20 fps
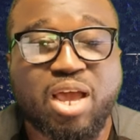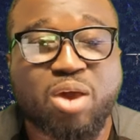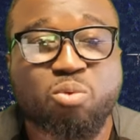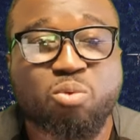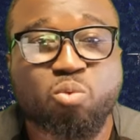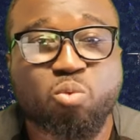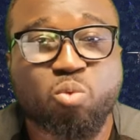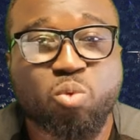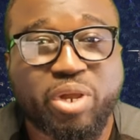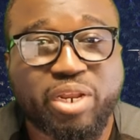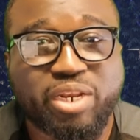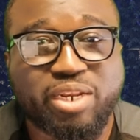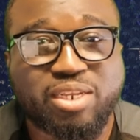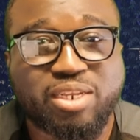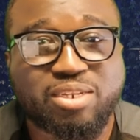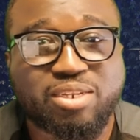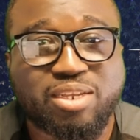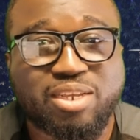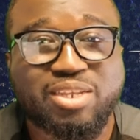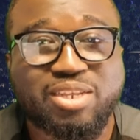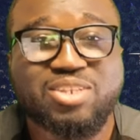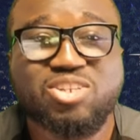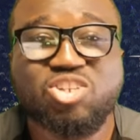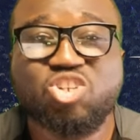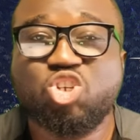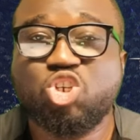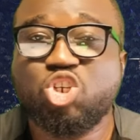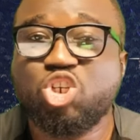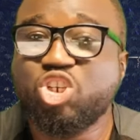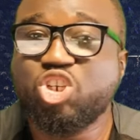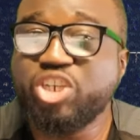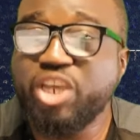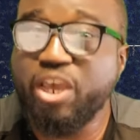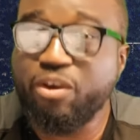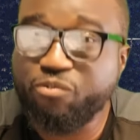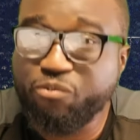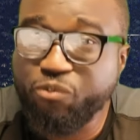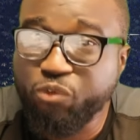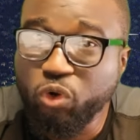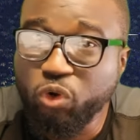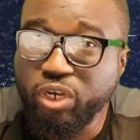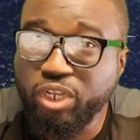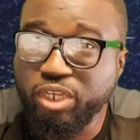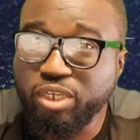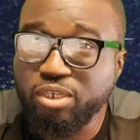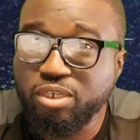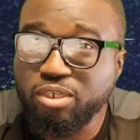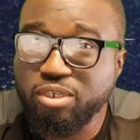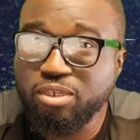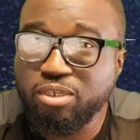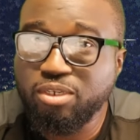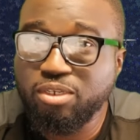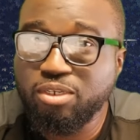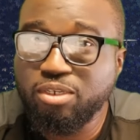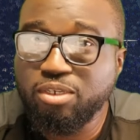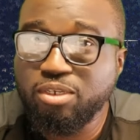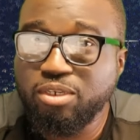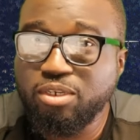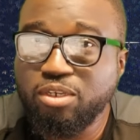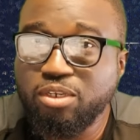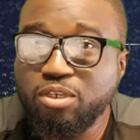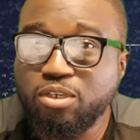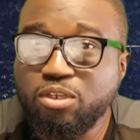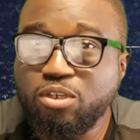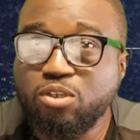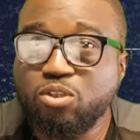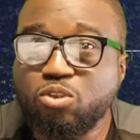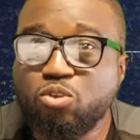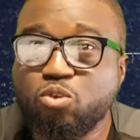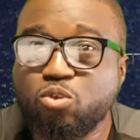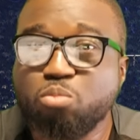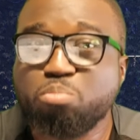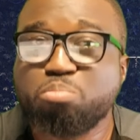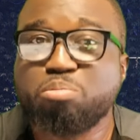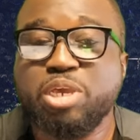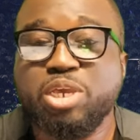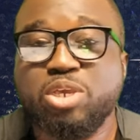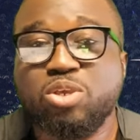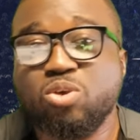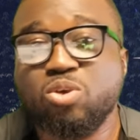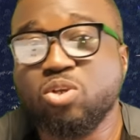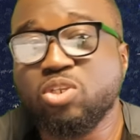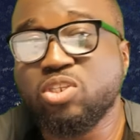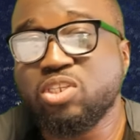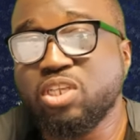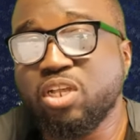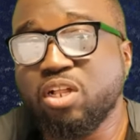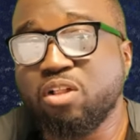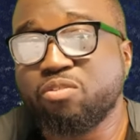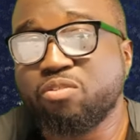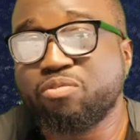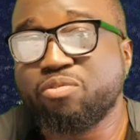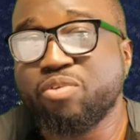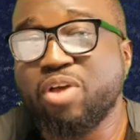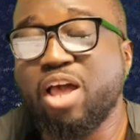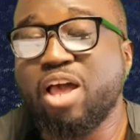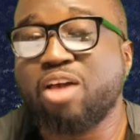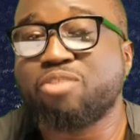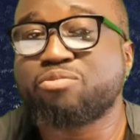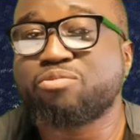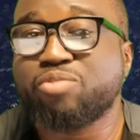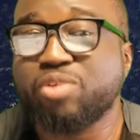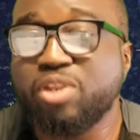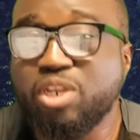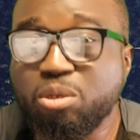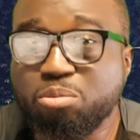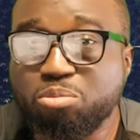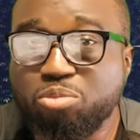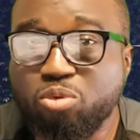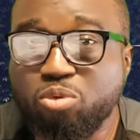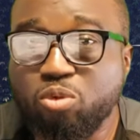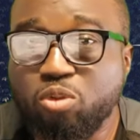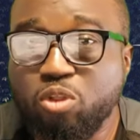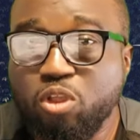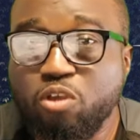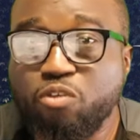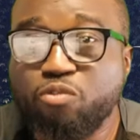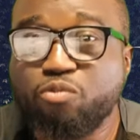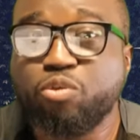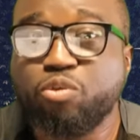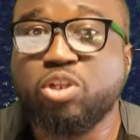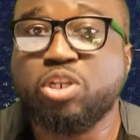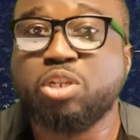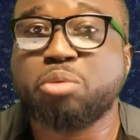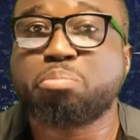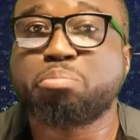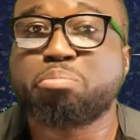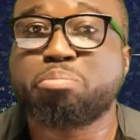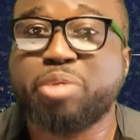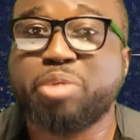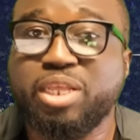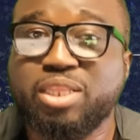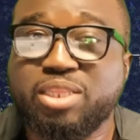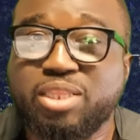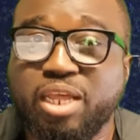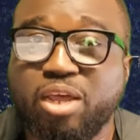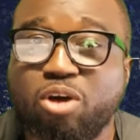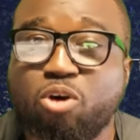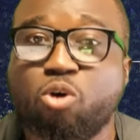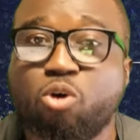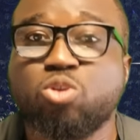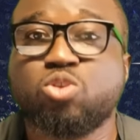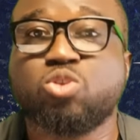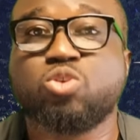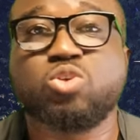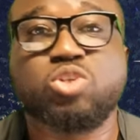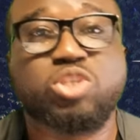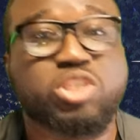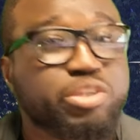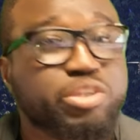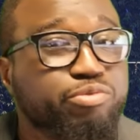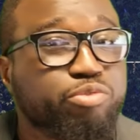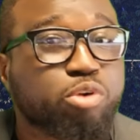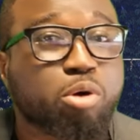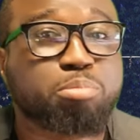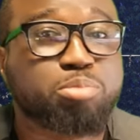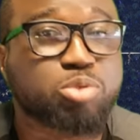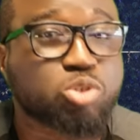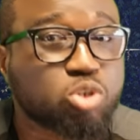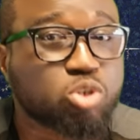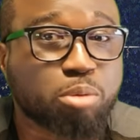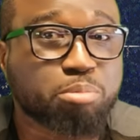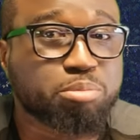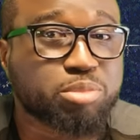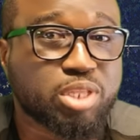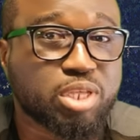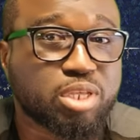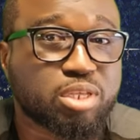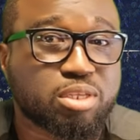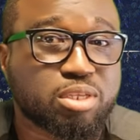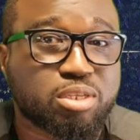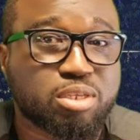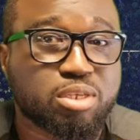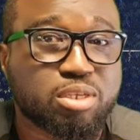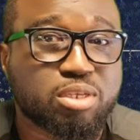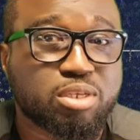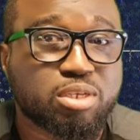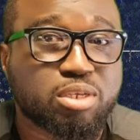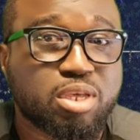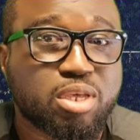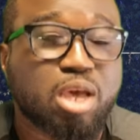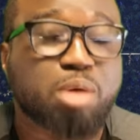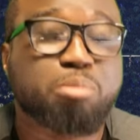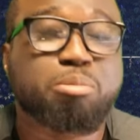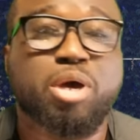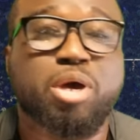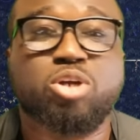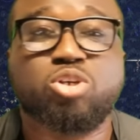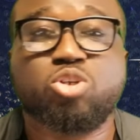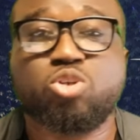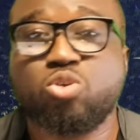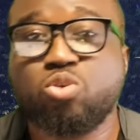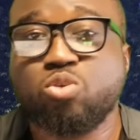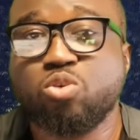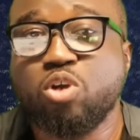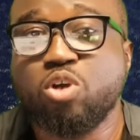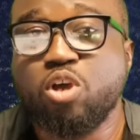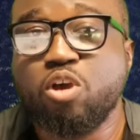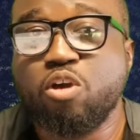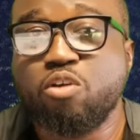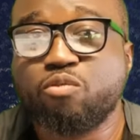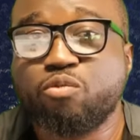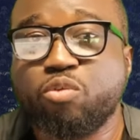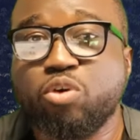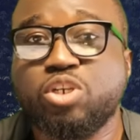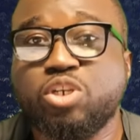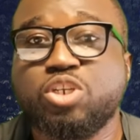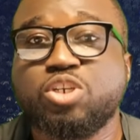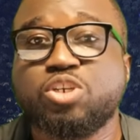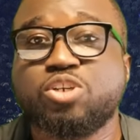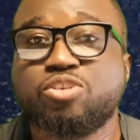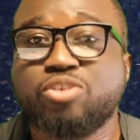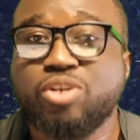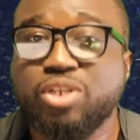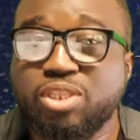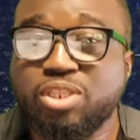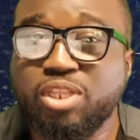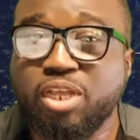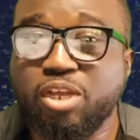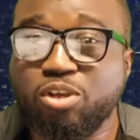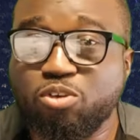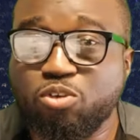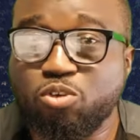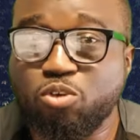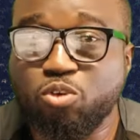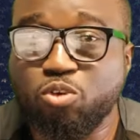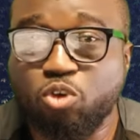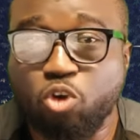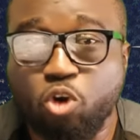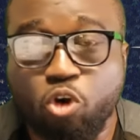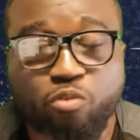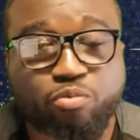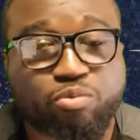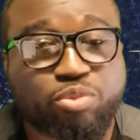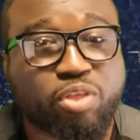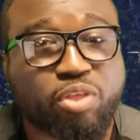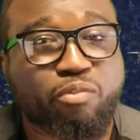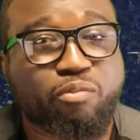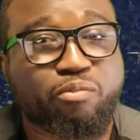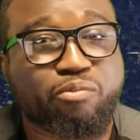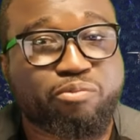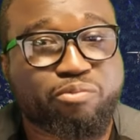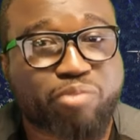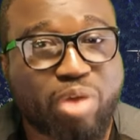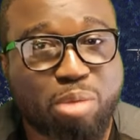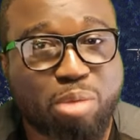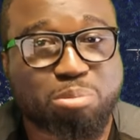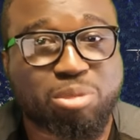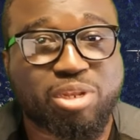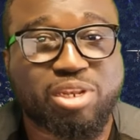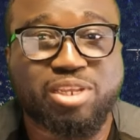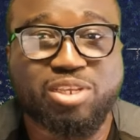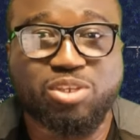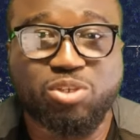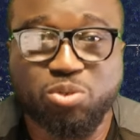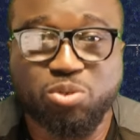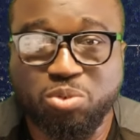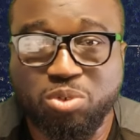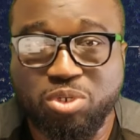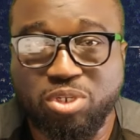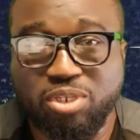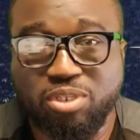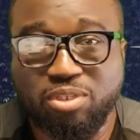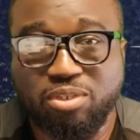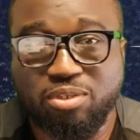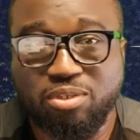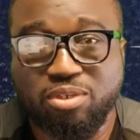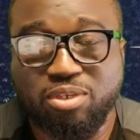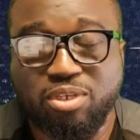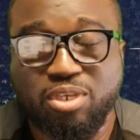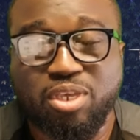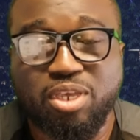and willing, cheerfully, to make yourself available for the better or to give up something about you for the greater good of the family unit